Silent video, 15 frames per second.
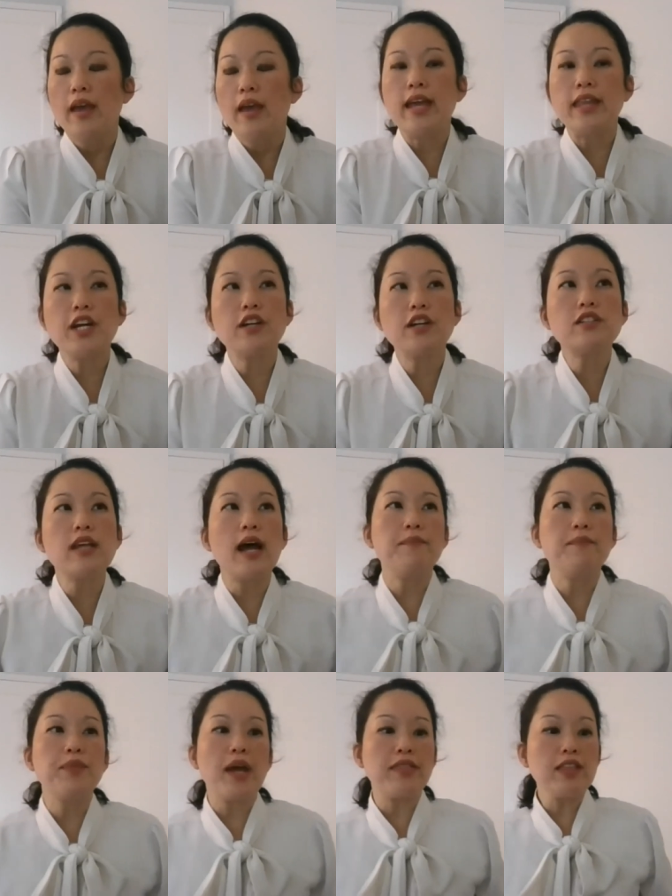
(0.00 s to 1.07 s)
Yeah, there's,
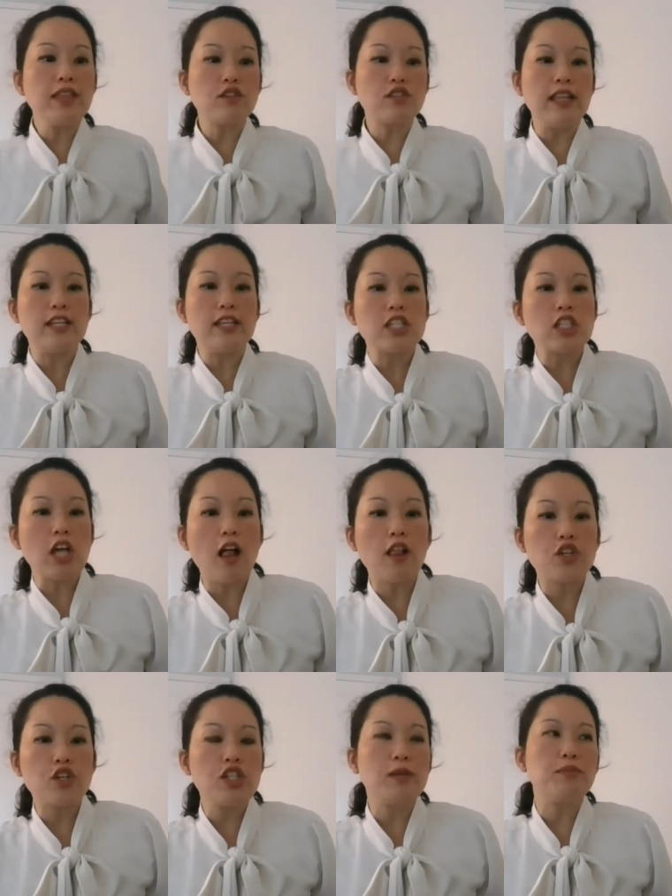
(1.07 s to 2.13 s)
um, I think there's in the
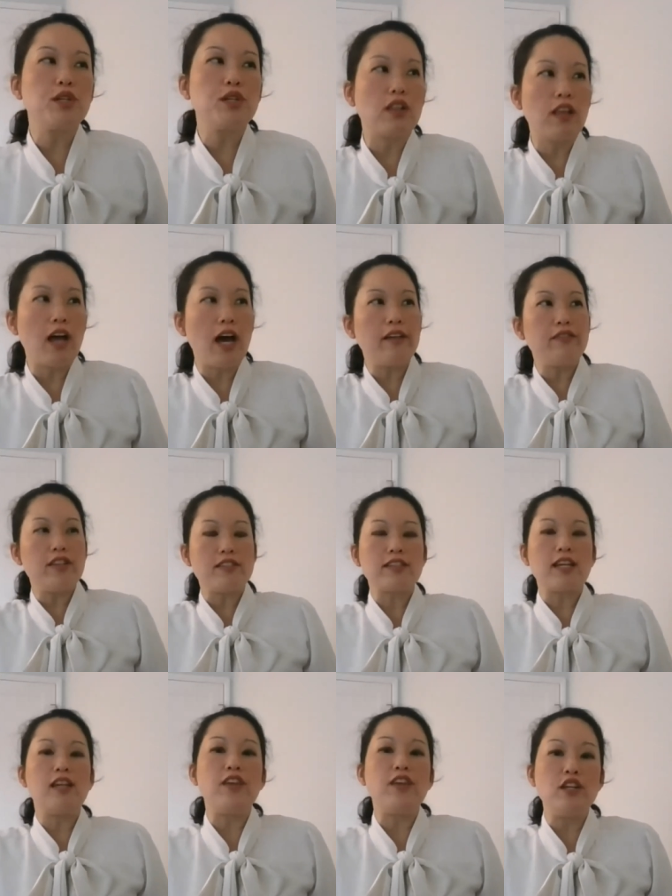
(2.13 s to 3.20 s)
scholarship, there's a lot of this
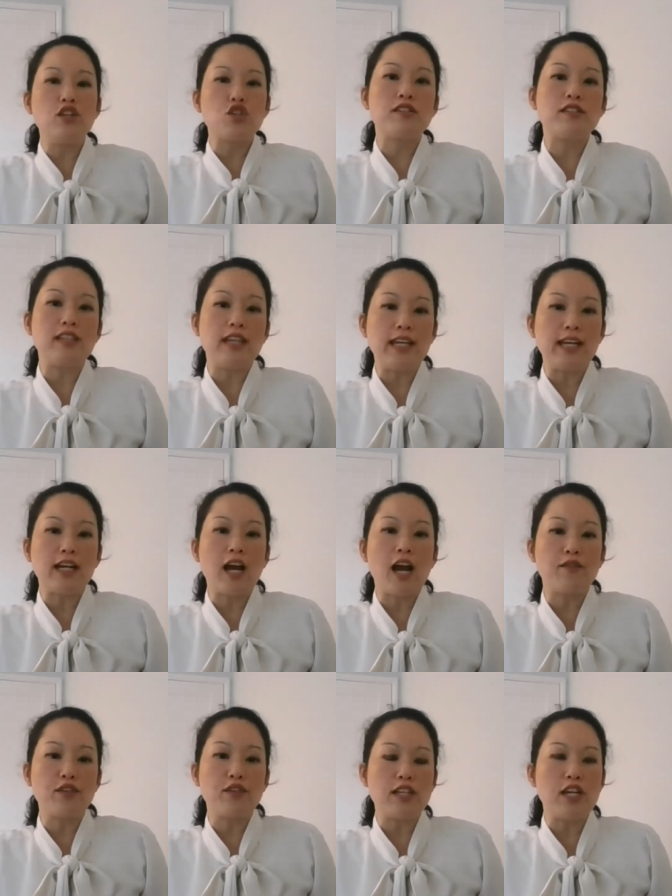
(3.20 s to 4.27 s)
kind of interesting
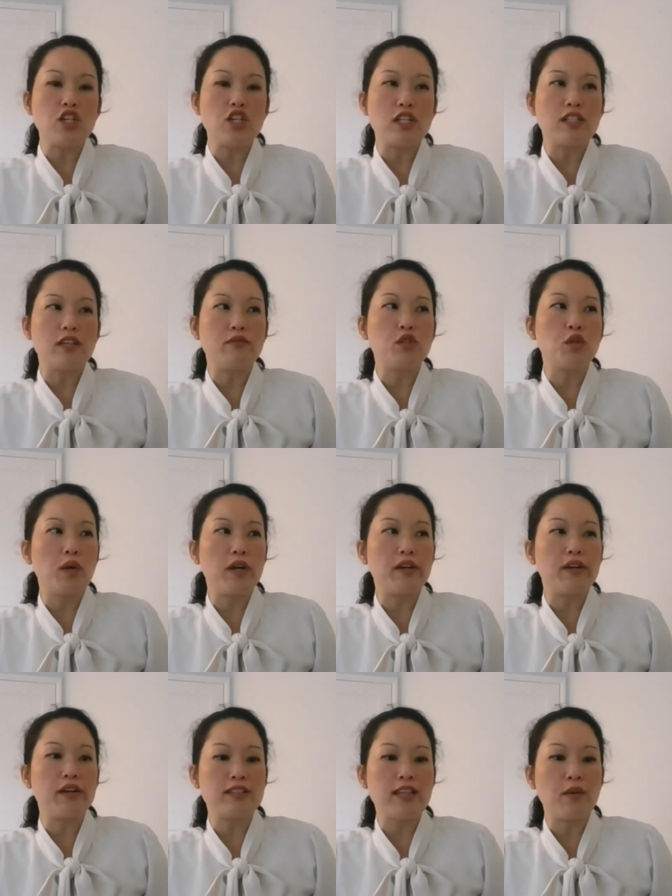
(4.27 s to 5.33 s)
conversations of to what
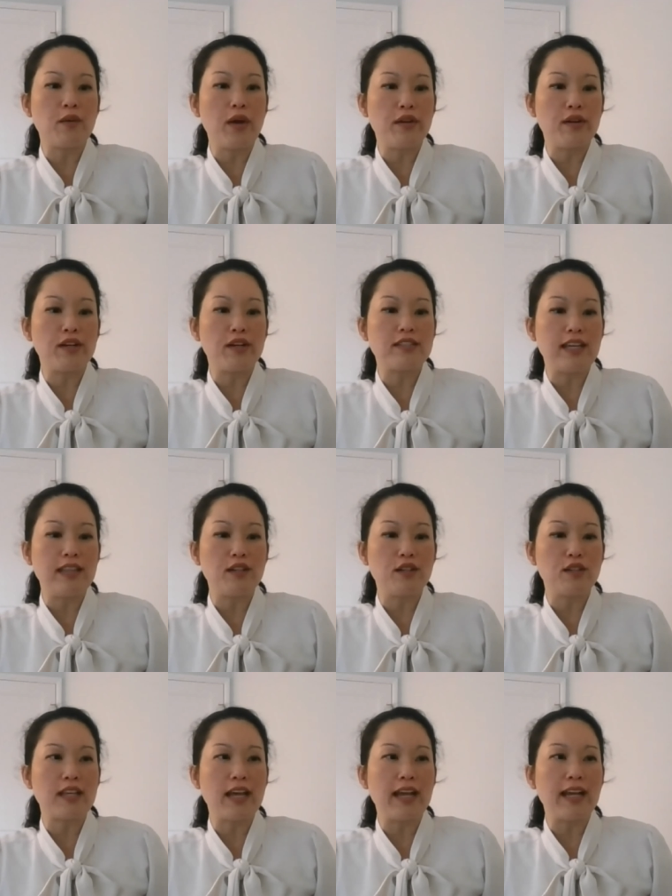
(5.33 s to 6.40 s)
are, whether extent
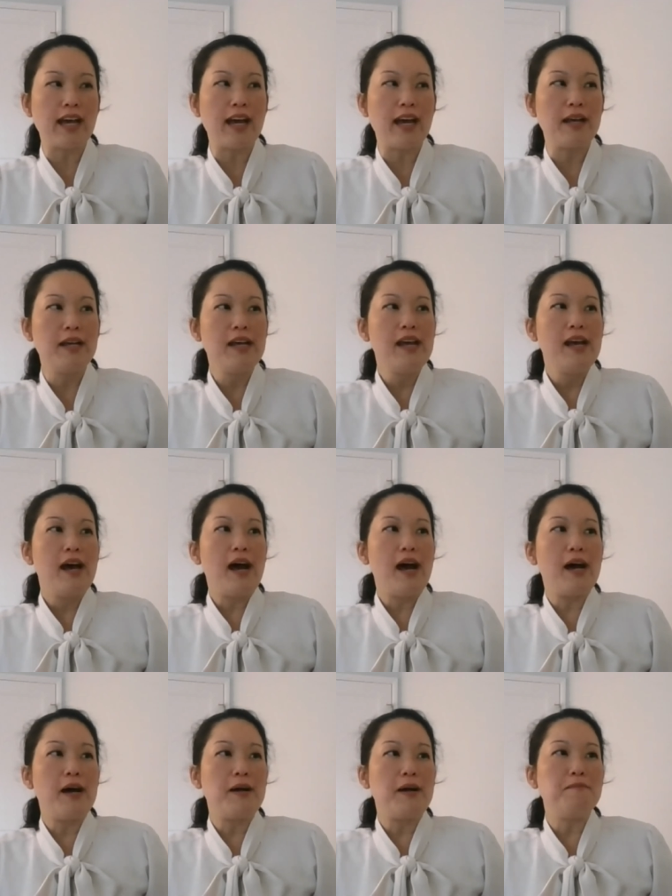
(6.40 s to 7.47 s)
there's like a,
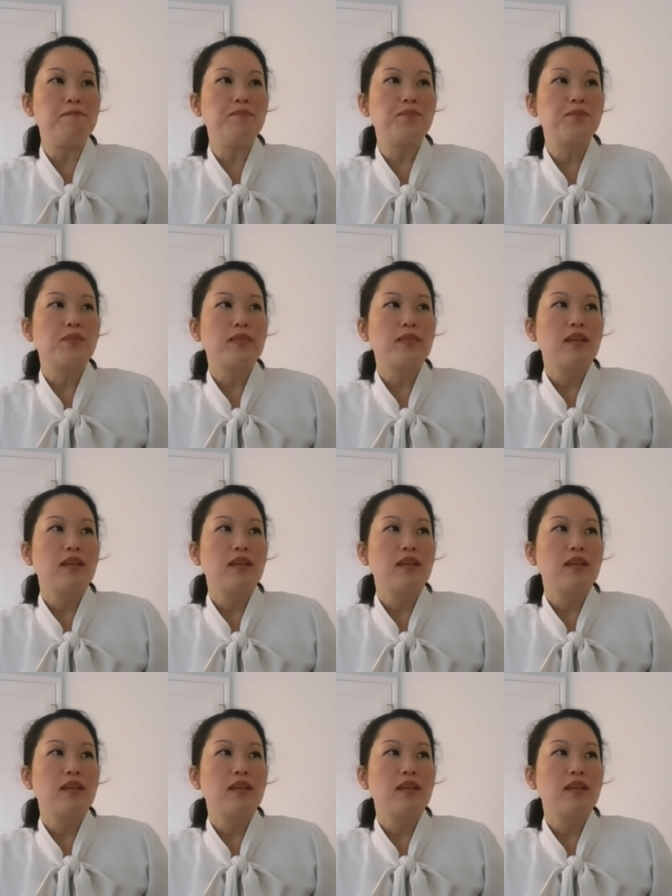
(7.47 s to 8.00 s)
um,